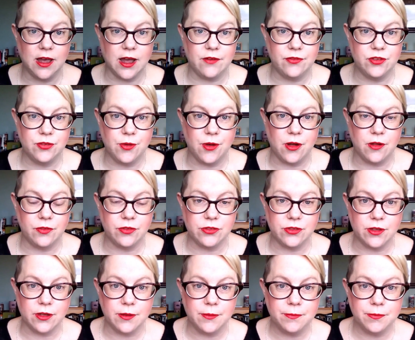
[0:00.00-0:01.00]
have to
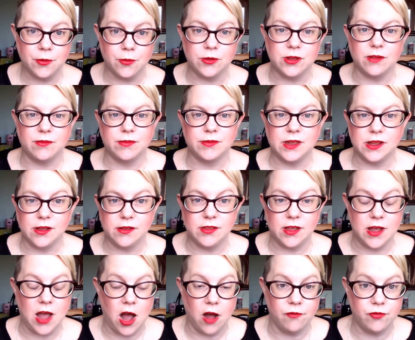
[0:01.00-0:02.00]
answer, or you
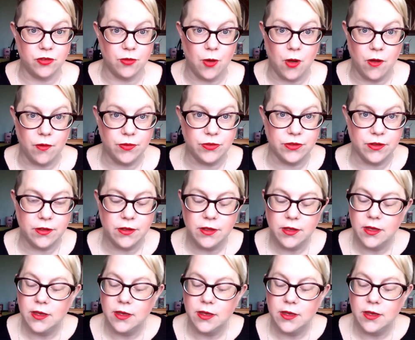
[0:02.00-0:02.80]
have to answer.